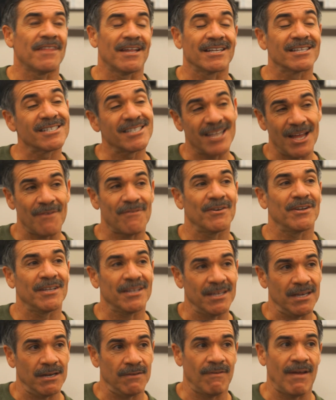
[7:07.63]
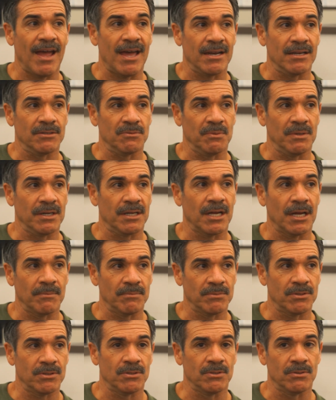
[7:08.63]
that's definitely an advantage when it
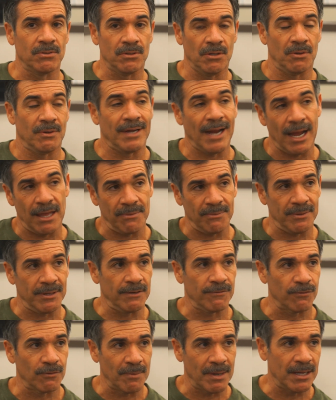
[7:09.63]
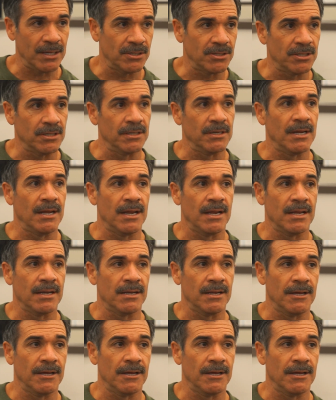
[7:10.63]
comes to you know gathering information and.